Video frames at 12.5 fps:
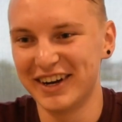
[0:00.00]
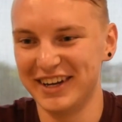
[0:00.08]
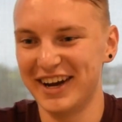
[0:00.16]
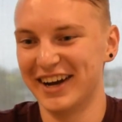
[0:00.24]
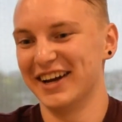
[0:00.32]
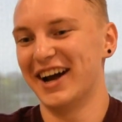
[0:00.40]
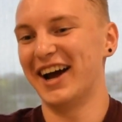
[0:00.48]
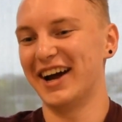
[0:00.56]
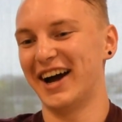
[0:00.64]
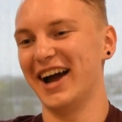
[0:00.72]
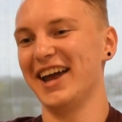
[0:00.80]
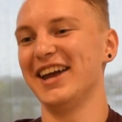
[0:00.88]
Yeah,
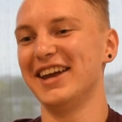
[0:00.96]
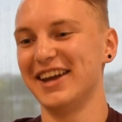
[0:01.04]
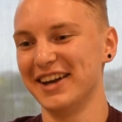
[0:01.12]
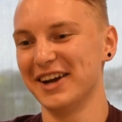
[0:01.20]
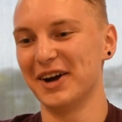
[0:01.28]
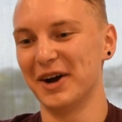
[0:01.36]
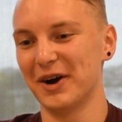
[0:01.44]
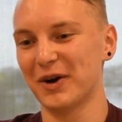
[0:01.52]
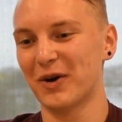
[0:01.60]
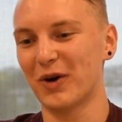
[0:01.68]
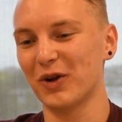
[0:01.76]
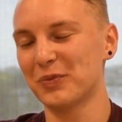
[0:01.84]
I uh,
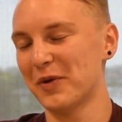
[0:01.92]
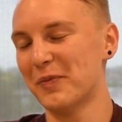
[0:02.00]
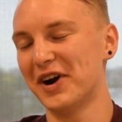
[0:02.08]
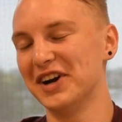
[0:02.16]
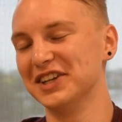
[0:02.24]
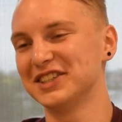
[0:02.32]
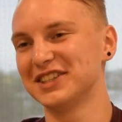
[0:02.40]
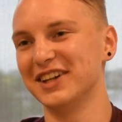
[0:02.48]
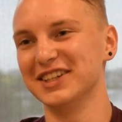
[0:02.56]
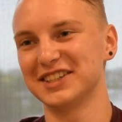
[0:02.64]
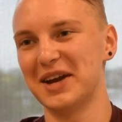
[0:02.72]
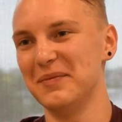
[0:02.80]
called my parents
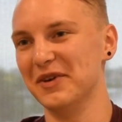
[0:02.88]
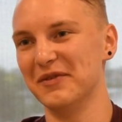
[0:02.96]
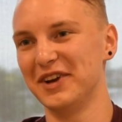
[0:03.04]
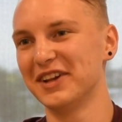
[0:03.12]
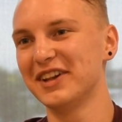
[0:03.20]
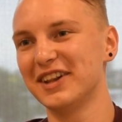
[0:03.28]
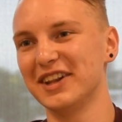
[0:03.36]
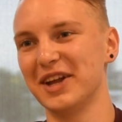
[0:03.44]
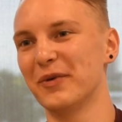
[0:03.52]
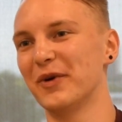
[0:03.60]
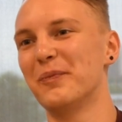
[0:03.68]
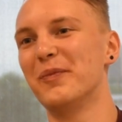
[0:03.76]
the same evening.
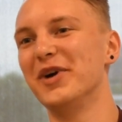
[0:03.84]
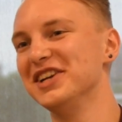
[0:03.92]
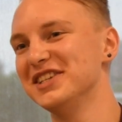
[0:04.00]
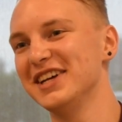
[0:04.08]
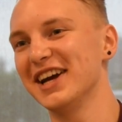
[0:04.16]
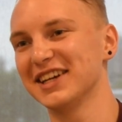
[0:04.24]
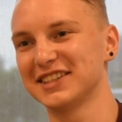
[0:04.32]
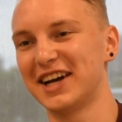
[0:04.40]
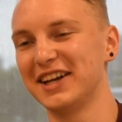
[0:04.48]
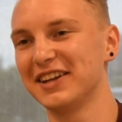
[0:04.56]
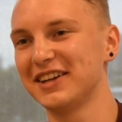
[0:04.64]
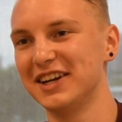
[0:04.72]
They were pretty
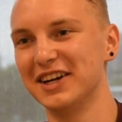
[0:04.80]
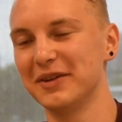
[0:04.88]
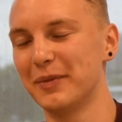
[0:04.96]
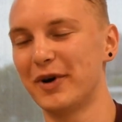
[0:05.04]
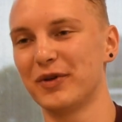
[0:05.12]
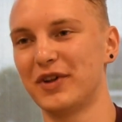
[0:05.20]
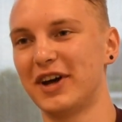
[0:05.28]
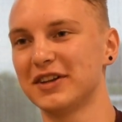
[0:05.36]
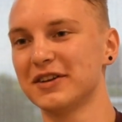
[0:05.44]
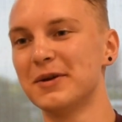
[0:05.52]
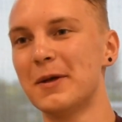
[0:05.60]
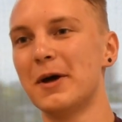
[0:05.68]
excited hearing about that.
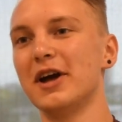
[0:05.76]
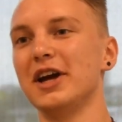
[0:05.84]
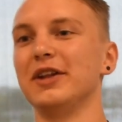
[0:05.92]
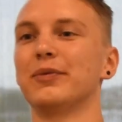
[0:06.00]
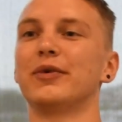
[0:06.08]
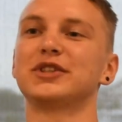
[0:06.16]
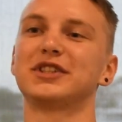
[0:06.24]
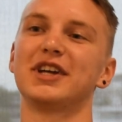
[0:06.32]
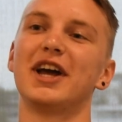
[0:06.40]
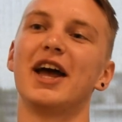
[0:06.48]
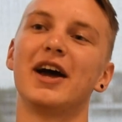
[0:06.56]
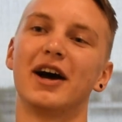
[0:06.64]
It was
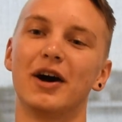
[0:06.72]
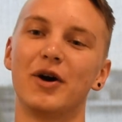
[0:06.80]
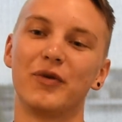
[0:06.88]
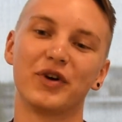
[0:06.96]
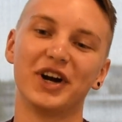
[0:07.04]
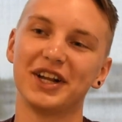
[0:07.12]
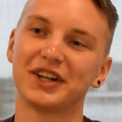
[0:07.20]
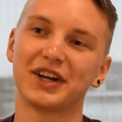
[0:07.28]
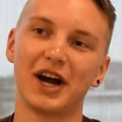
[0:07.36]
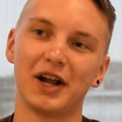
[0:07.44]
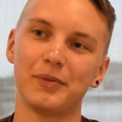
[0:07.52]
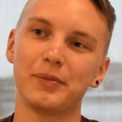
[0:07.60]
uh, of great
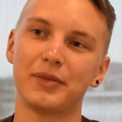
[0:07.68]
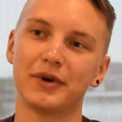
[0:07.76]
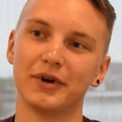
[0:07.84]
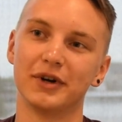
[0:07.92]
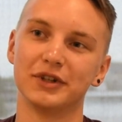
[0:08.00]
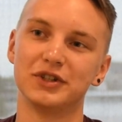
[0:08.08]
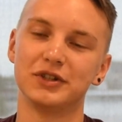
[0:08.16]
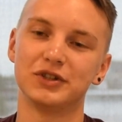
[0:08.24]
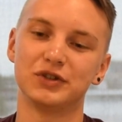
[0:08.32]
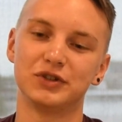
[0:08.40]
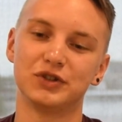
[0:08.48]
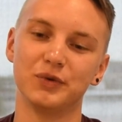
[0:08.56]
help uh,
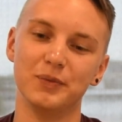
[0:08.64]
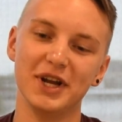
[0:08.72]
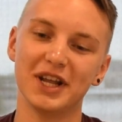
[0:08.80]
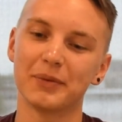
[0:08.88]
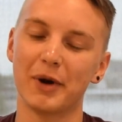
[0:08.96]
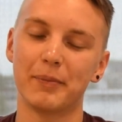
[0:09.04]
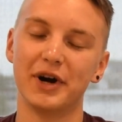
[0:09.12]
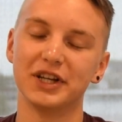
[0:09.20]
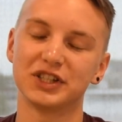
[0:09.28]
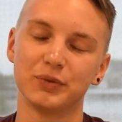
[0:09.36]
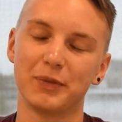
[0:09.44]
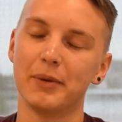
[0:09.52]
to me and my
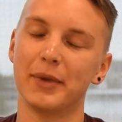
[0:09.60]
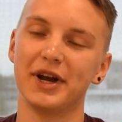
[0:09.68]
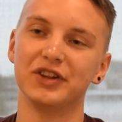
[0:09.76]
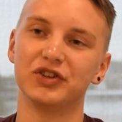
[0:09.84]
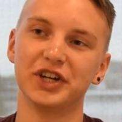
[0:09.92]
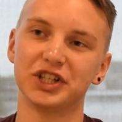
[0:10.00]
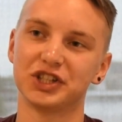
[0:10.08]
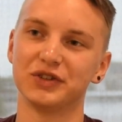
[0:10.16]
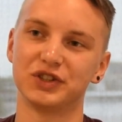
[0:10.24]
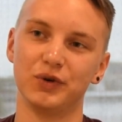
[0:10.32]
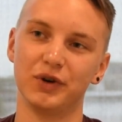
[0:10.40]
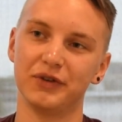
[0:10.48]
parents to pay my international
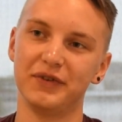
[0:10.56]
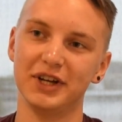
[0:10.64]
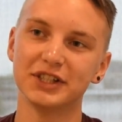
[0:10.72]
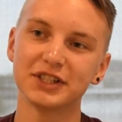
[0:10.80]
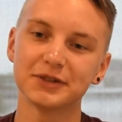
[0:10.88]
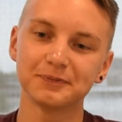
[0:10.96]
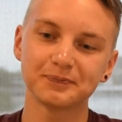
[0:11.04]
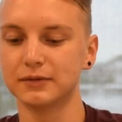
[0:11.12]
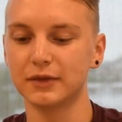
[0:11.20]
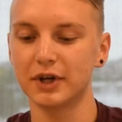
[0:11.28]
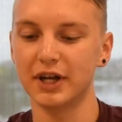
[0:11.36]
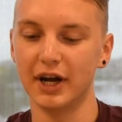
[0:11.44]
student fees
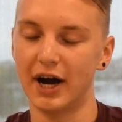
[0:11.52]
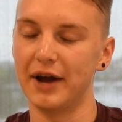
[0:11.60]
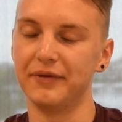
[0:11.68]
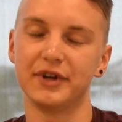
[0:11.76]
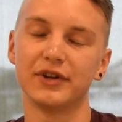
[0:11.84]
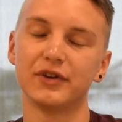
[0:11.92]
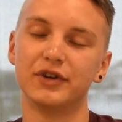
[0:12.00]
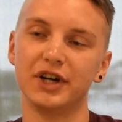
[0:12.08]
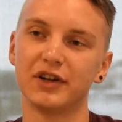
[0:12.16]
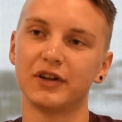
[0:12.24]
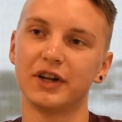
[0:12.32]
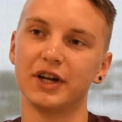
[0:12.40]
yeah, I feel
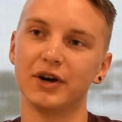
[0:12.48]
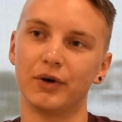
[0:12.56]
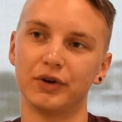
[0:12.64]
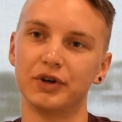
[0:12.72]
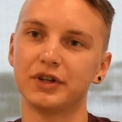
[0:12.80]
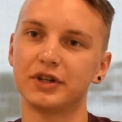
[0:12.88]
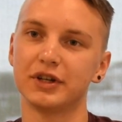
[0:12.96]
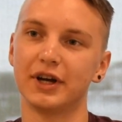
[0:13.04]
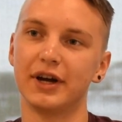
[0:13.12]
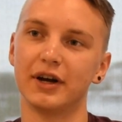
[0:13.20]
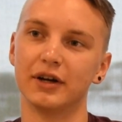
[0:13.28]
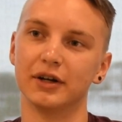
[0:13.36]
really honored
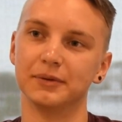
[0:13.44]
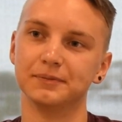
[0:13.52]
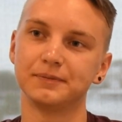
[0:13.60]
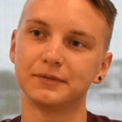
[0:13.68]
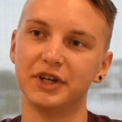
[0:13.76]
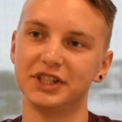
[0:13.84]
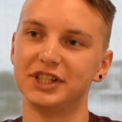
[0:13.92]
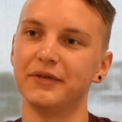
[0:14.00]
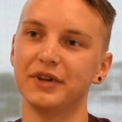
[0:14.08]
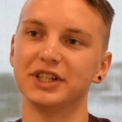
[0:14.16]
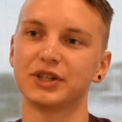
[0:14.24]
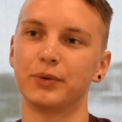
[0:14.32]
uh,
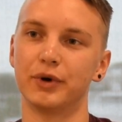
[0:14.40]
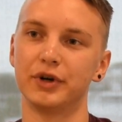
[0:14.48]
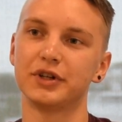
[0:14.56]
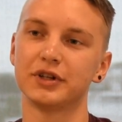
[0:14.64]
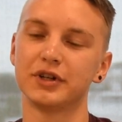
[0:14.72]
receiving this award.